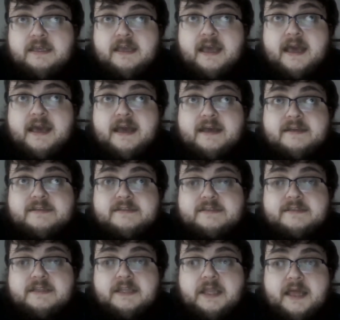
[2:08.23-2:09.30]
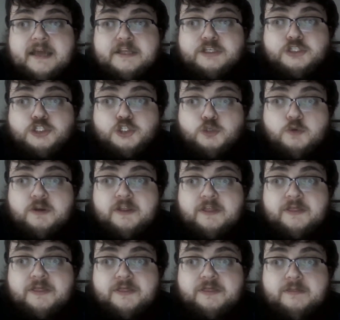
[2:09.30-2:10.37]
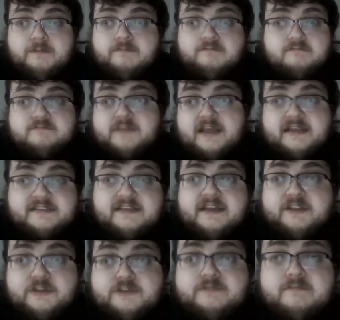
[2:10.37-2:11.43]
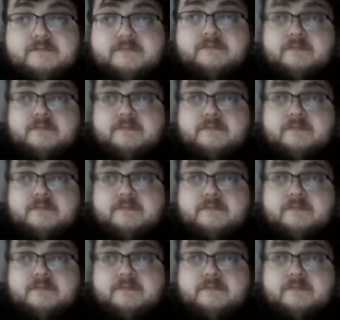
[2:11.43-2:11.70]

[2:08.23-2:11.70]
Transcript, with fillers: He has let 200 like I said